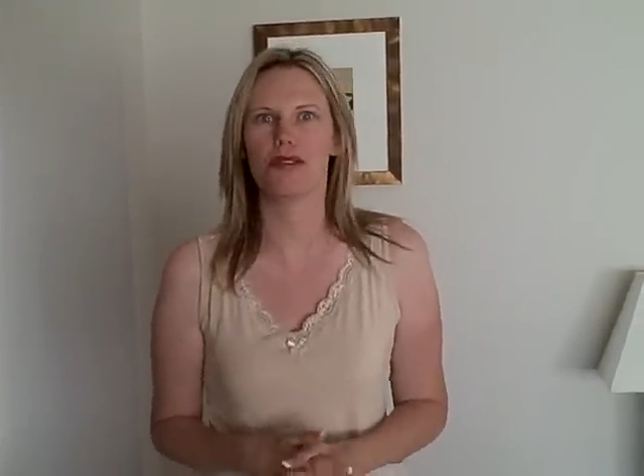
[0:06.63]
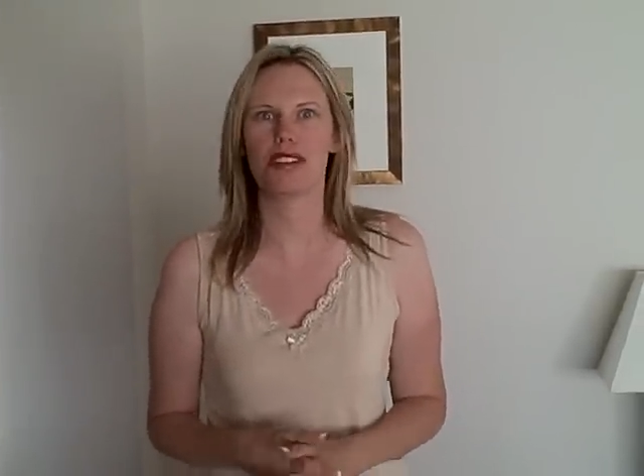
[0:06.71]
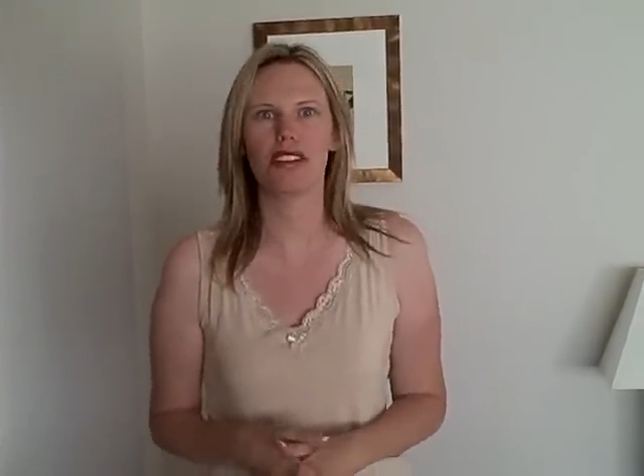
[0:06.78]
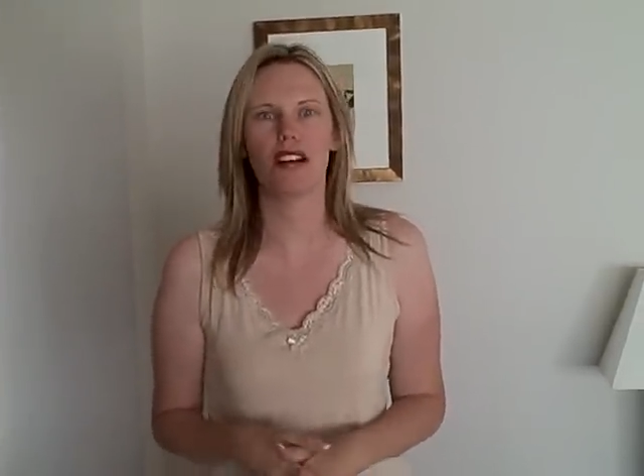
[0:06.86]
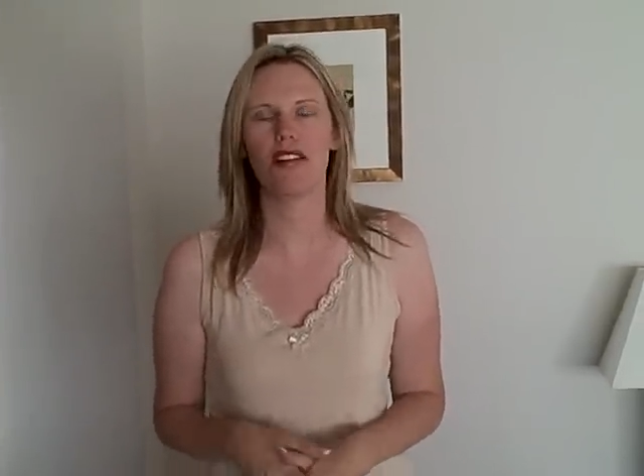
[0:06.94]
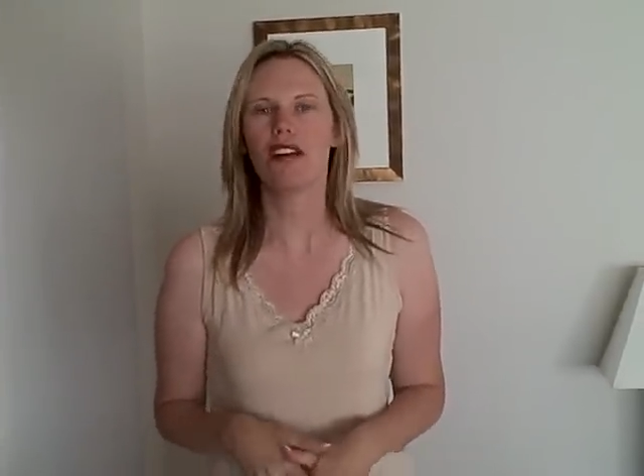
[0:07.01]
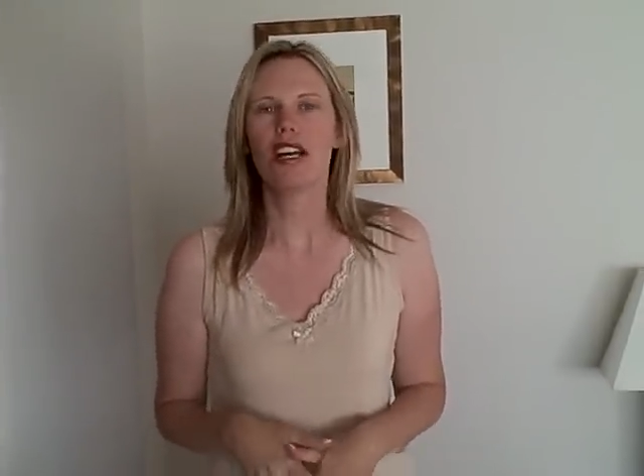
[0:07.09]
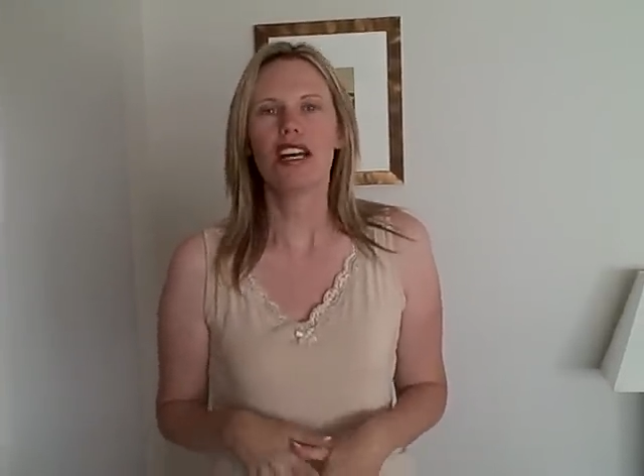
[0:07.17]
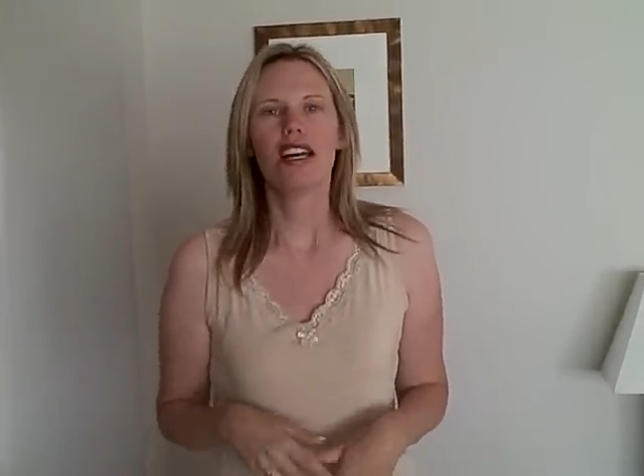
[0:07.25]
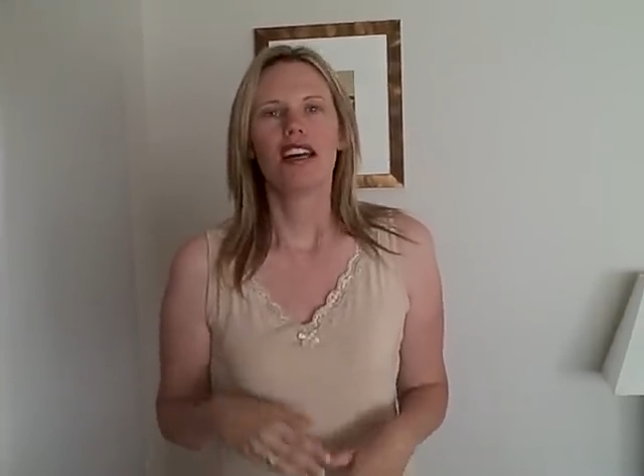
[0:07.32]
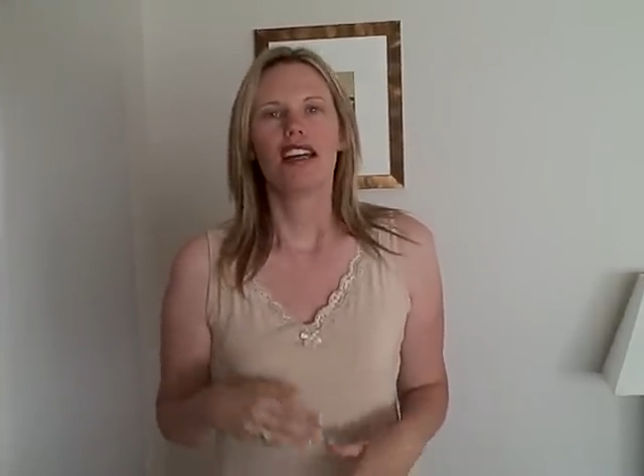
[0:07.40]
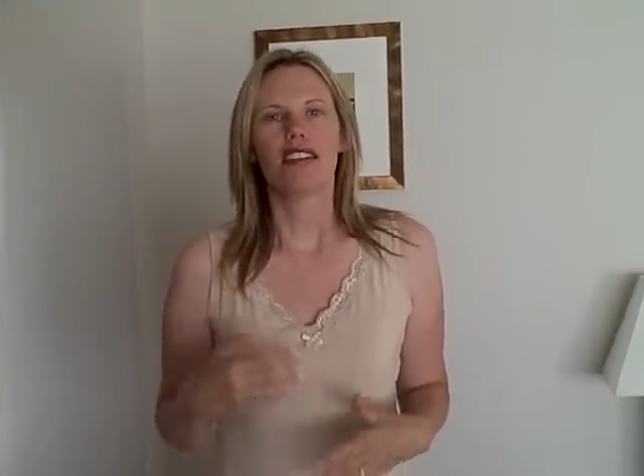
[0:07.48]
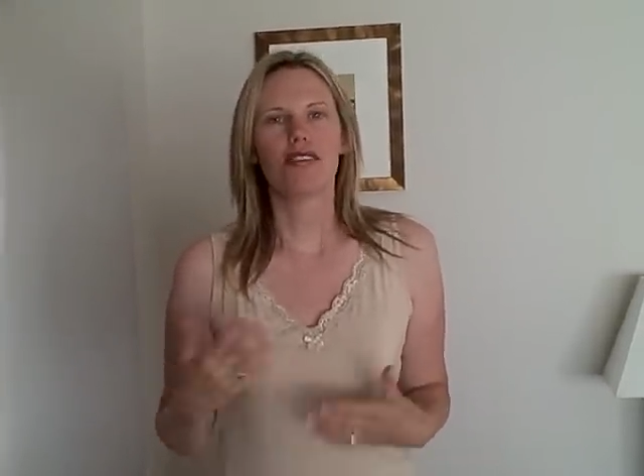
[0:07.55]
So
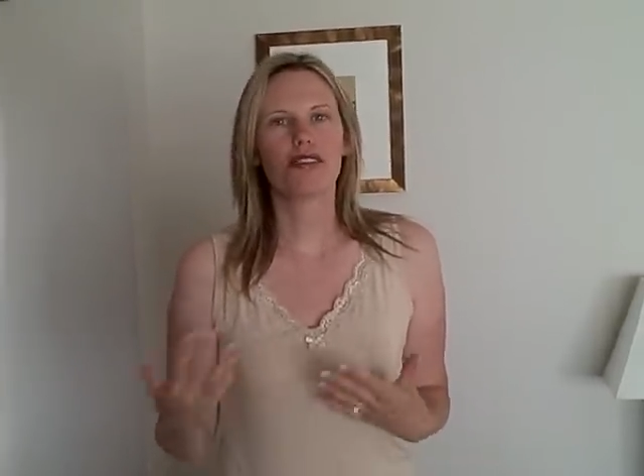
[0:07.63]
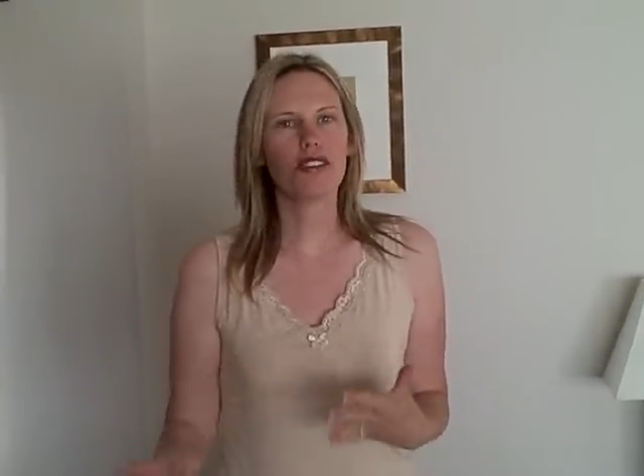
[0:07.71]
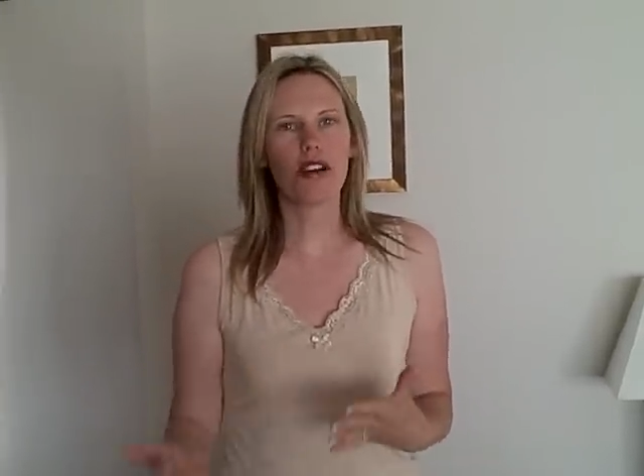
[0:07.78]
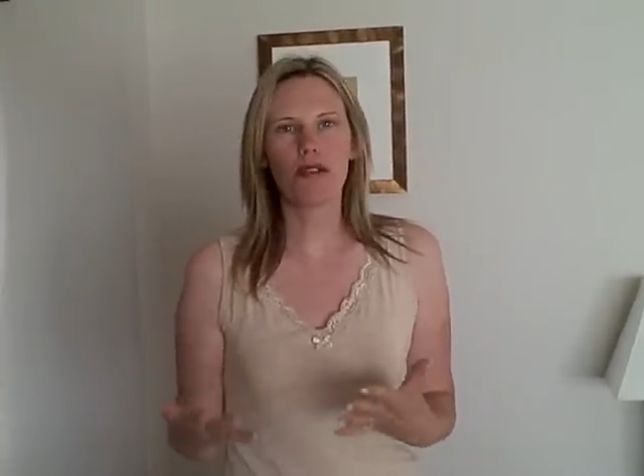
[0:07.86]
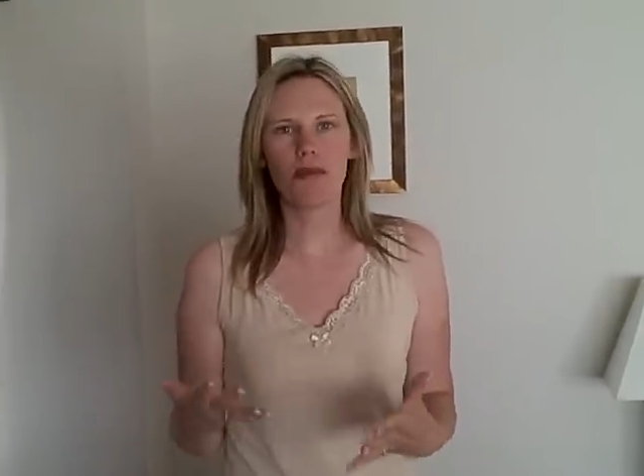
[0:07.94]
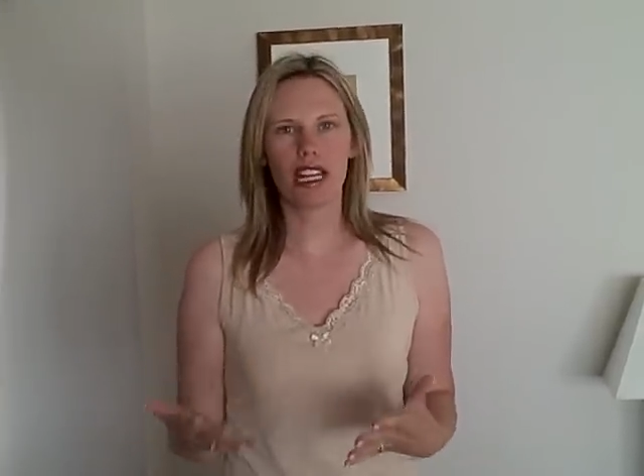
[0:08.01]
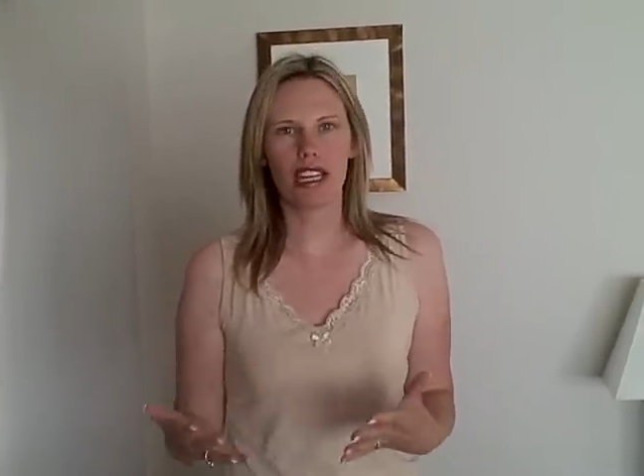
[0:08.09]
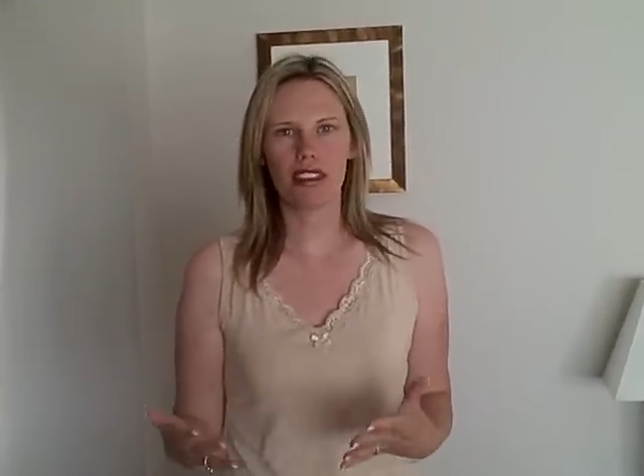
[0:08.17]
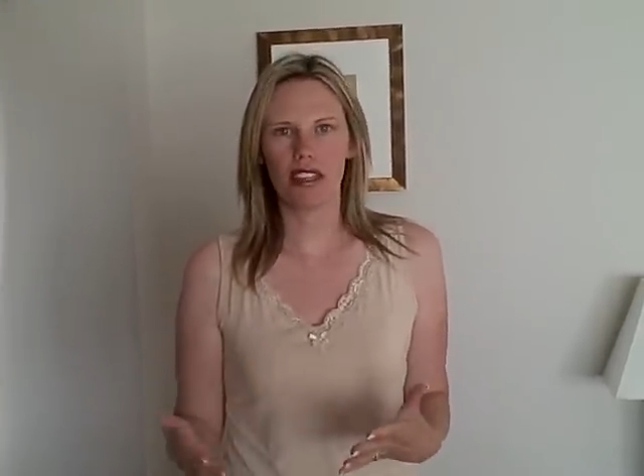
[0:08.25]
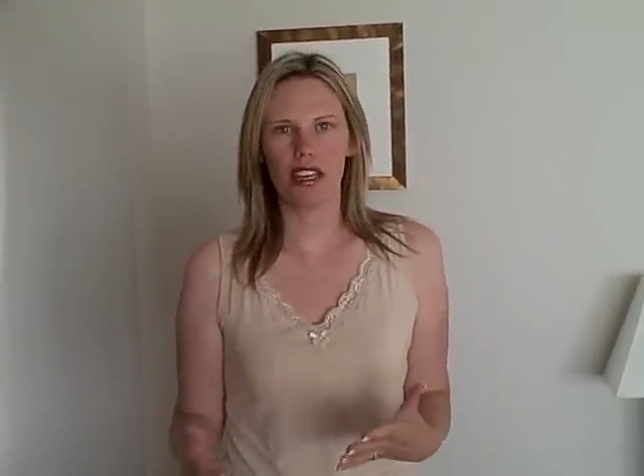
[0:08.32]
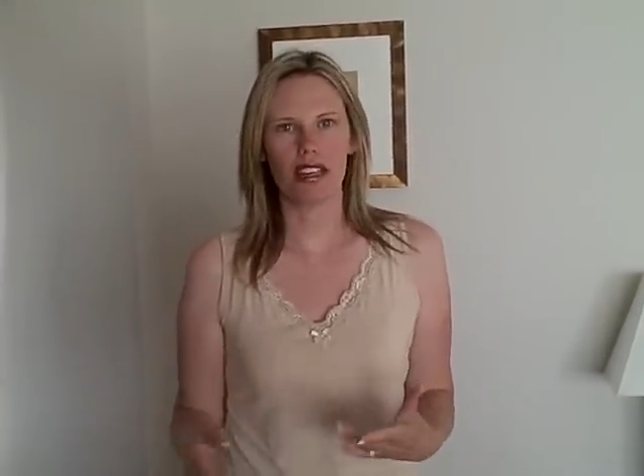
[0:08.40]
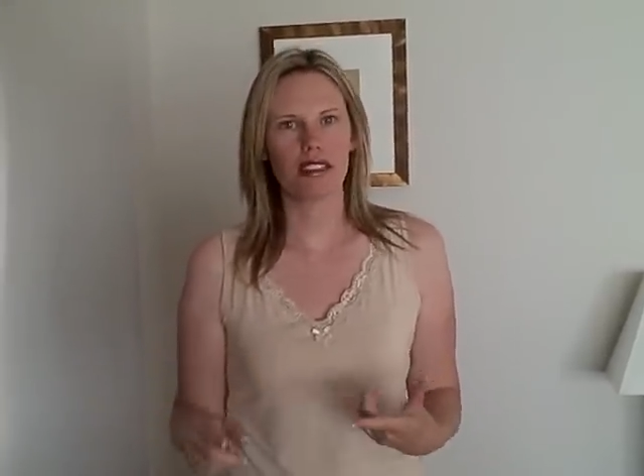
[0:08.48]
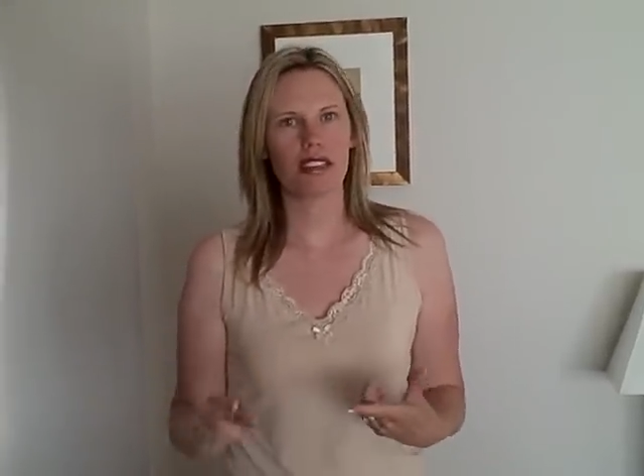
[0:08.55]
there are so many
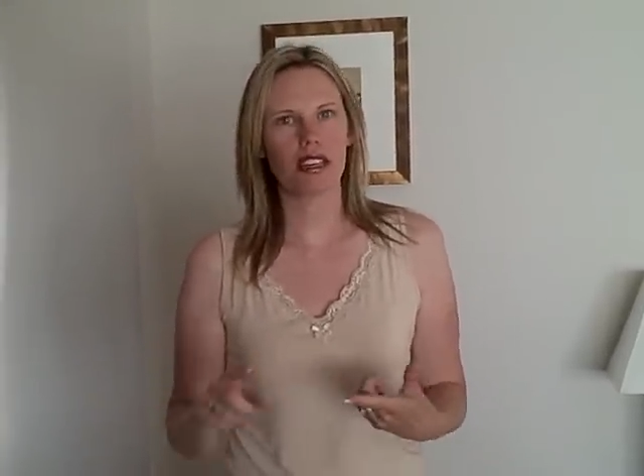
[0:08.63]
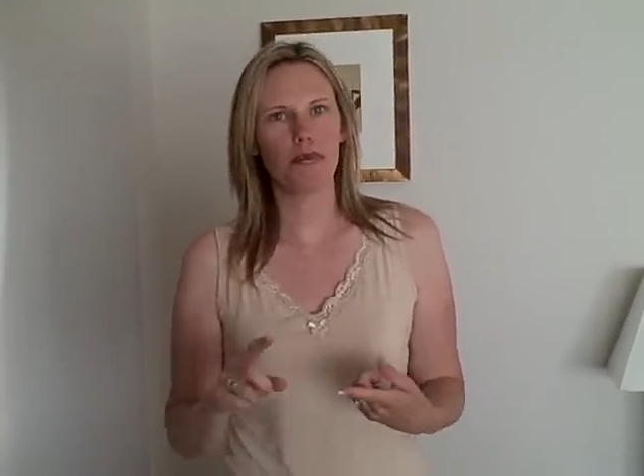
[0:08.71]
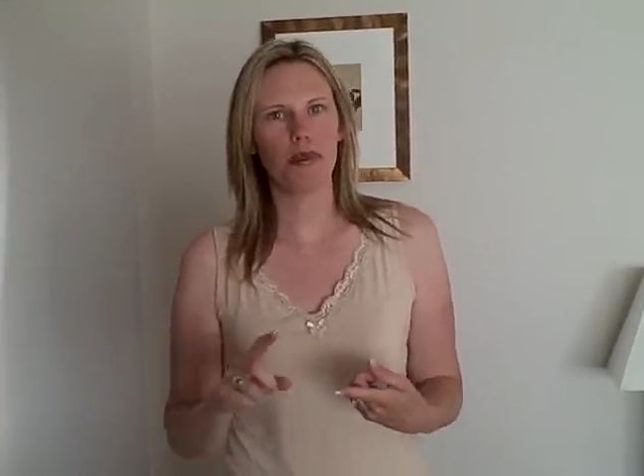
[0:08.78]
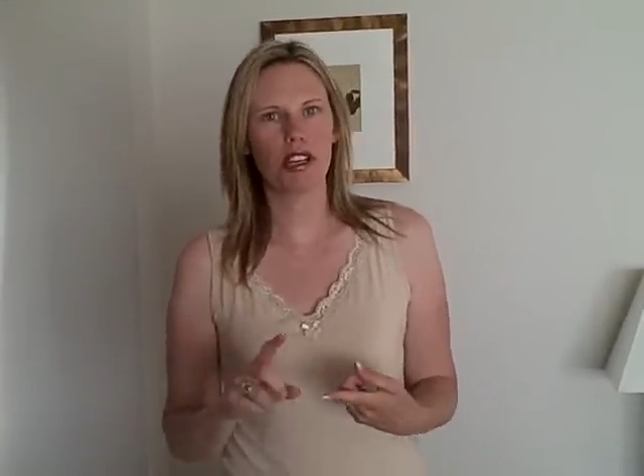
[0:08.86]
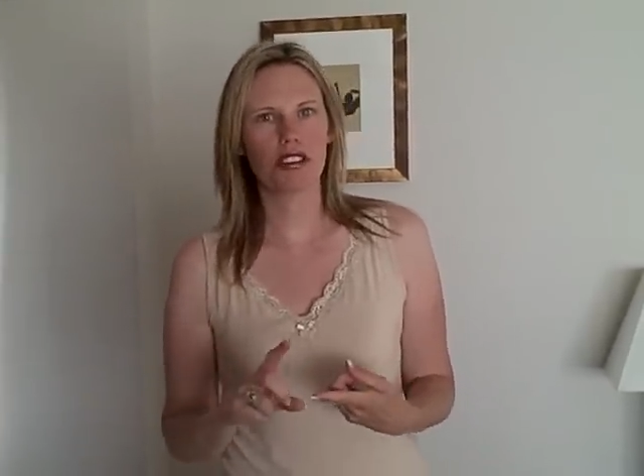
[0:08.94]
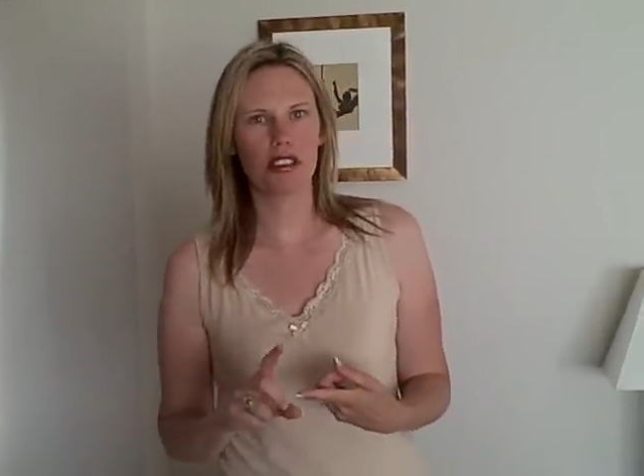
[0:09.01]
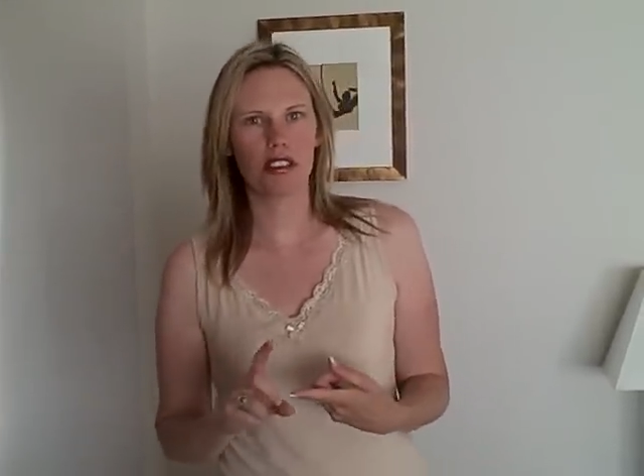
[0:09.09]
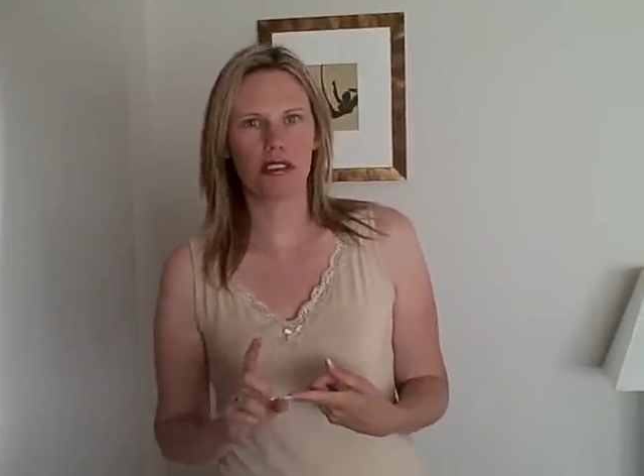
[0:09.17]
things like brushing